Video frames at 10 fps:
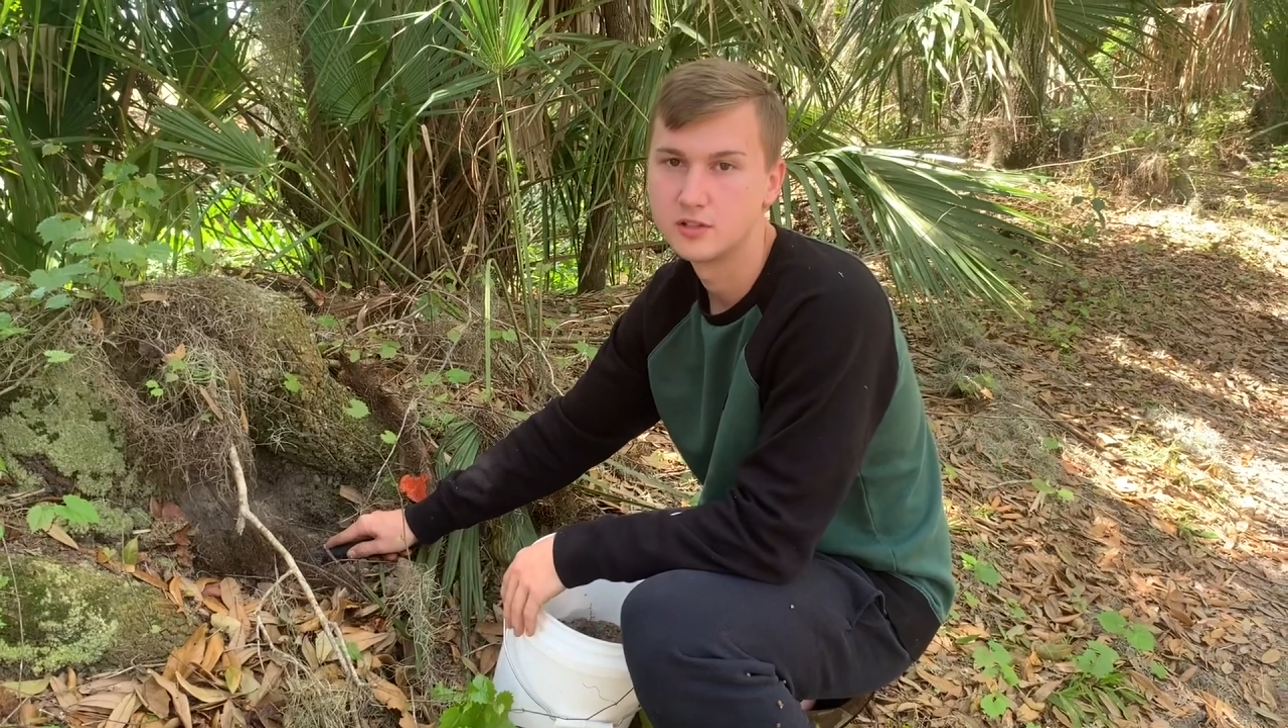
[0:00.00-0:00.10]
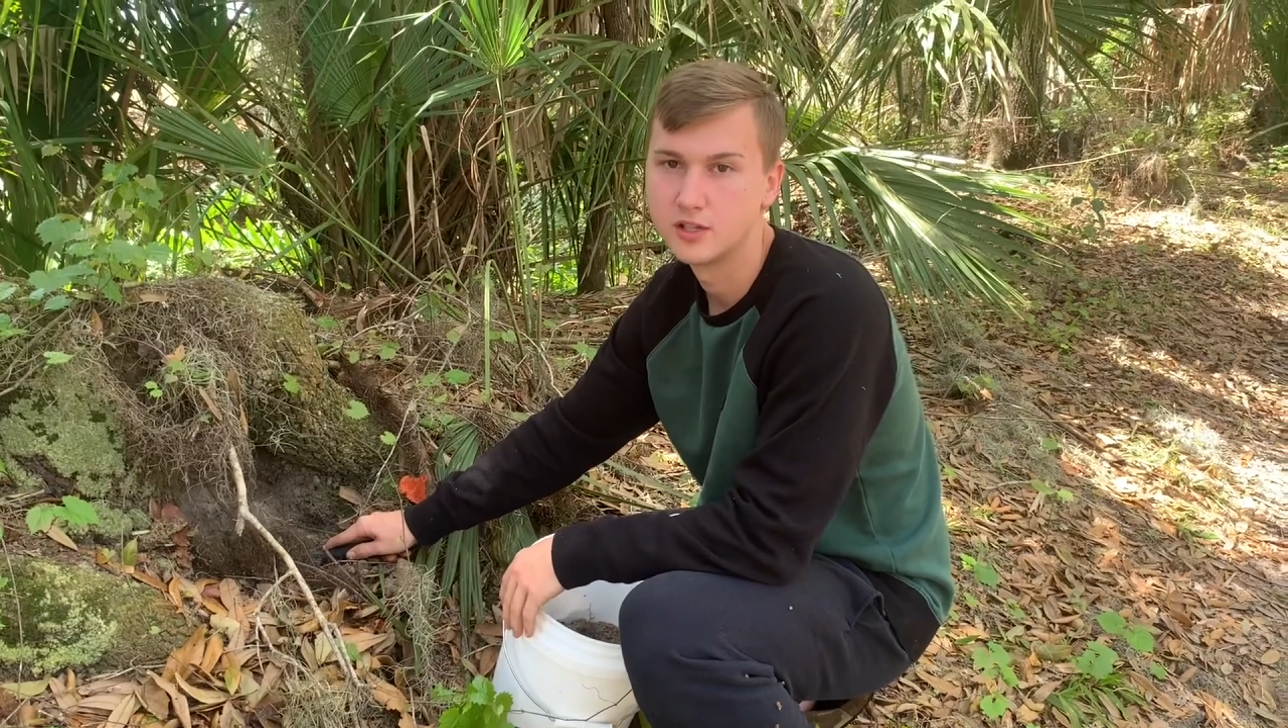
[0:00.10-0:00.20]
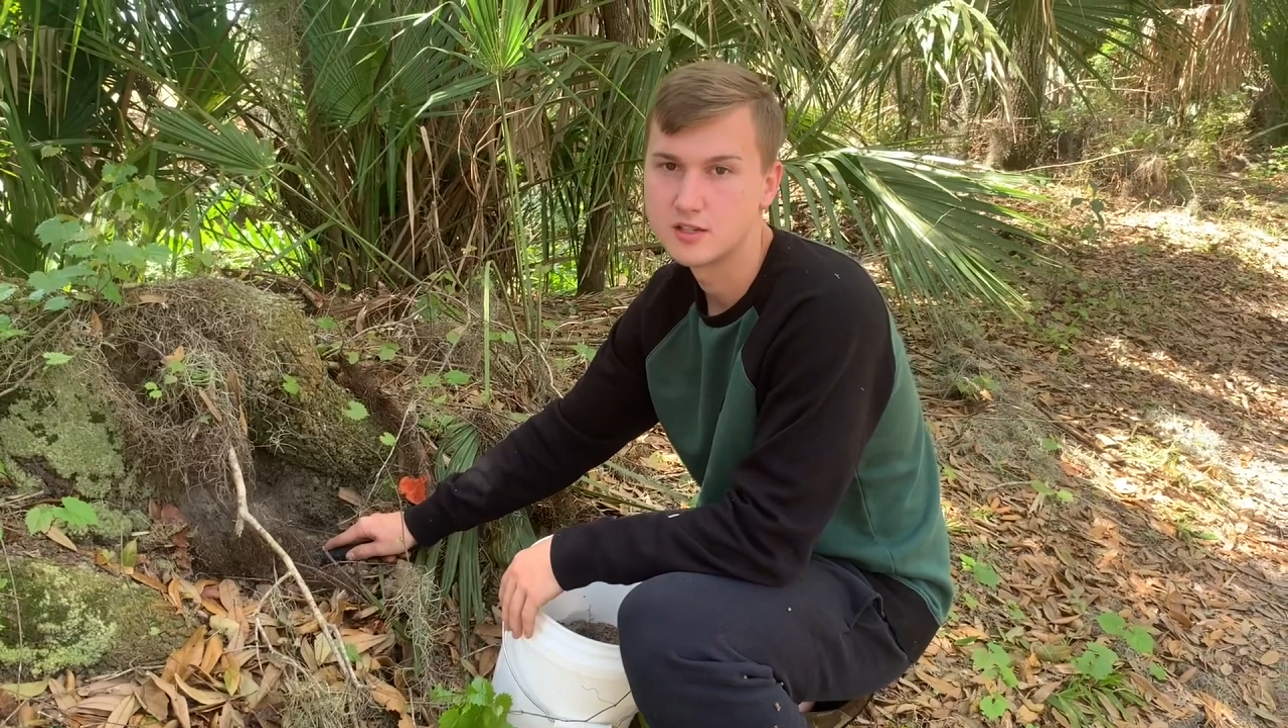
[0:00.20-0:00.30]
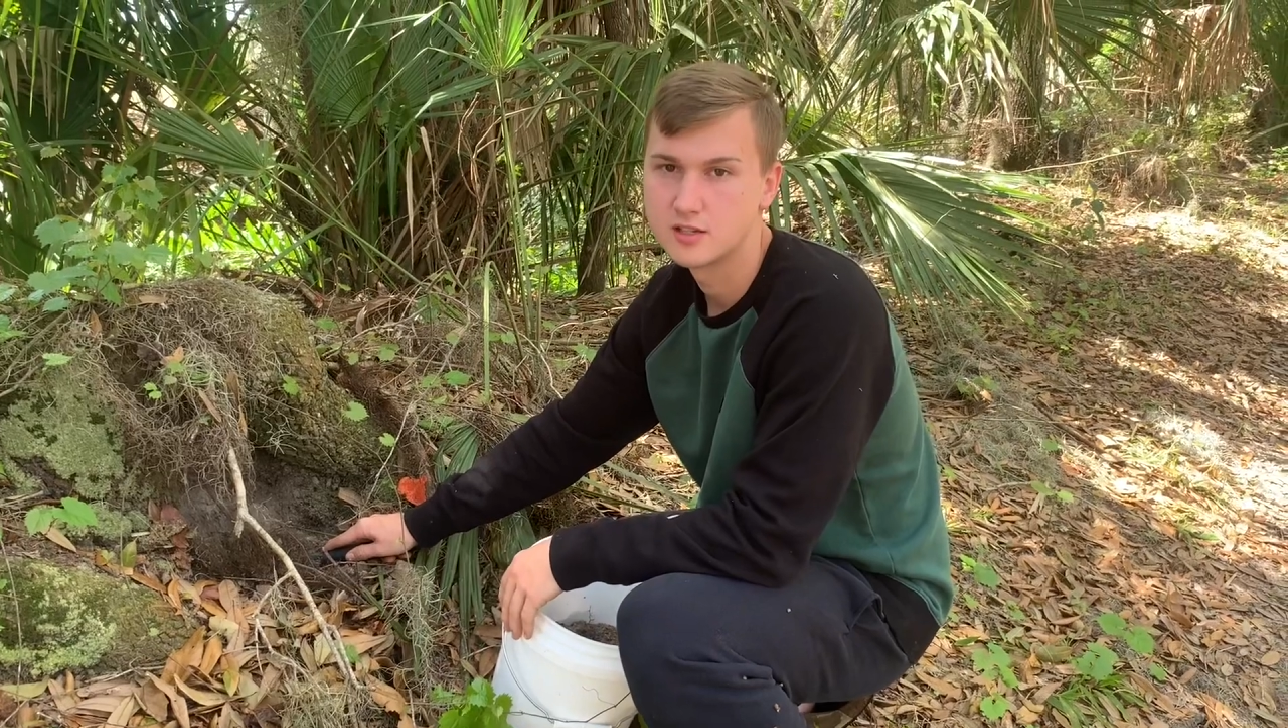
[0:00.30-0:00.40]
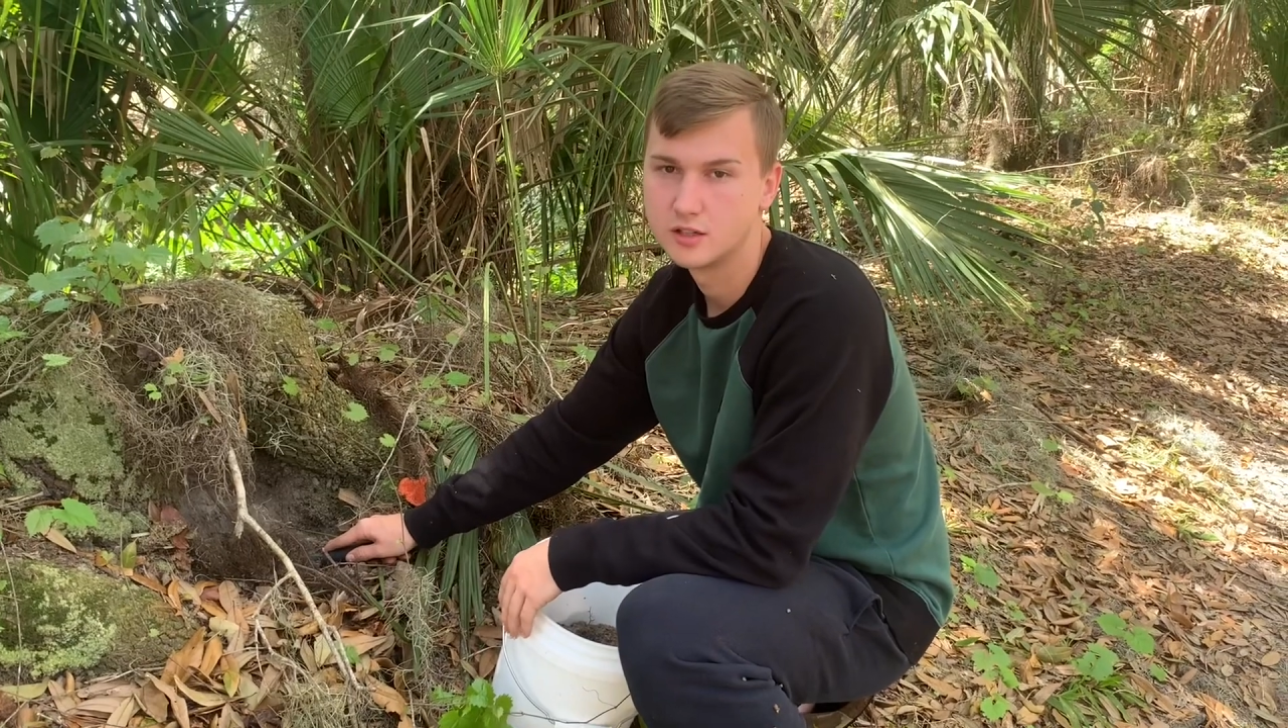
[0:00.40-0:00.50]

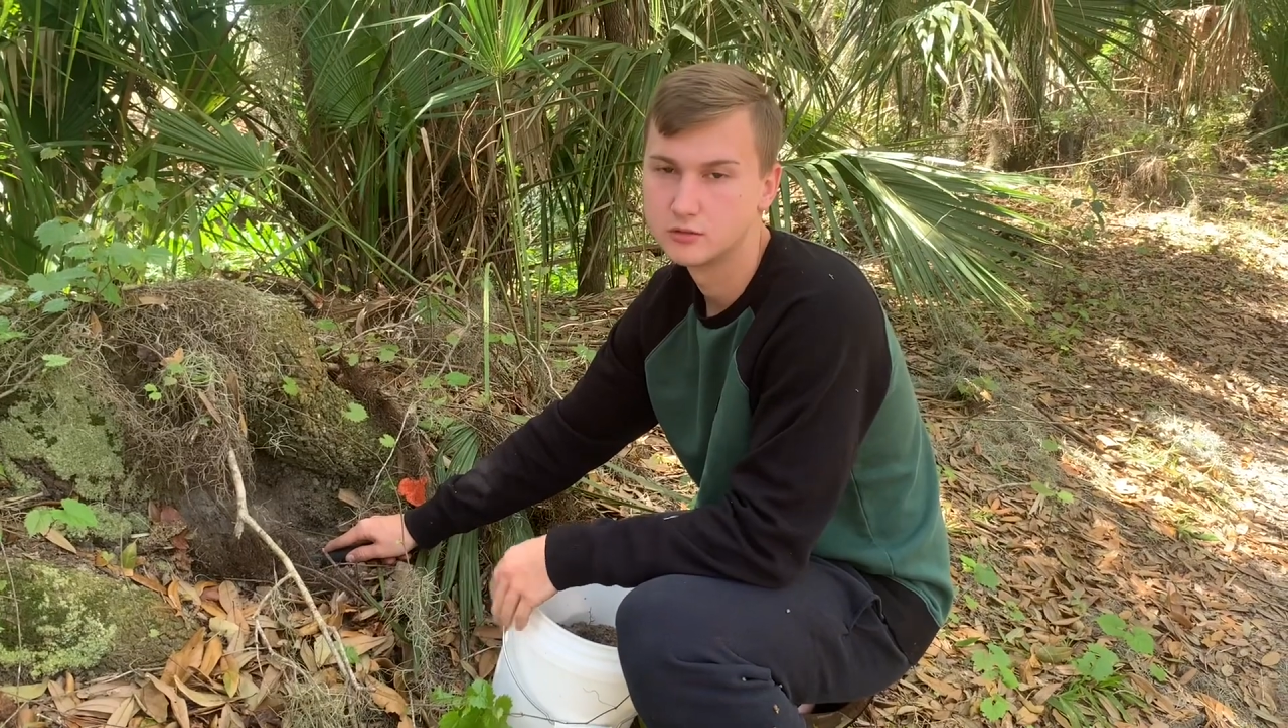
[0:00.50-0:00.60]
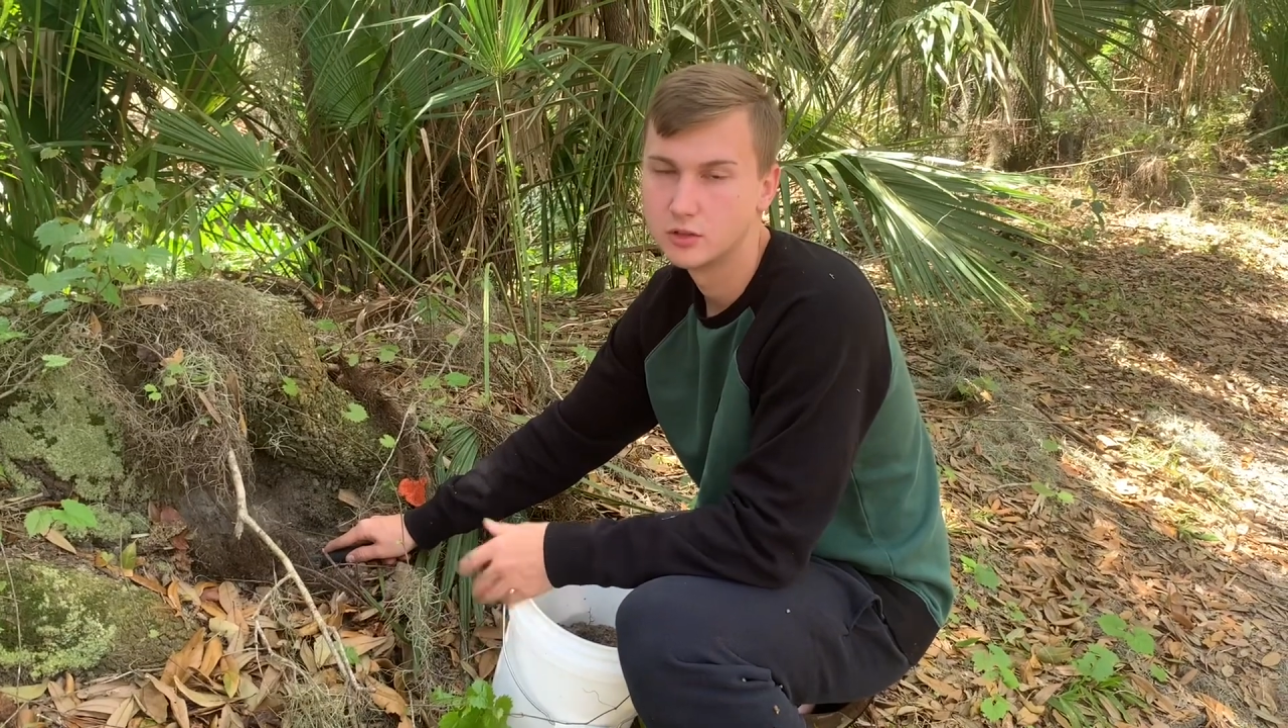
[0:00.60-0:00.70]
that's selling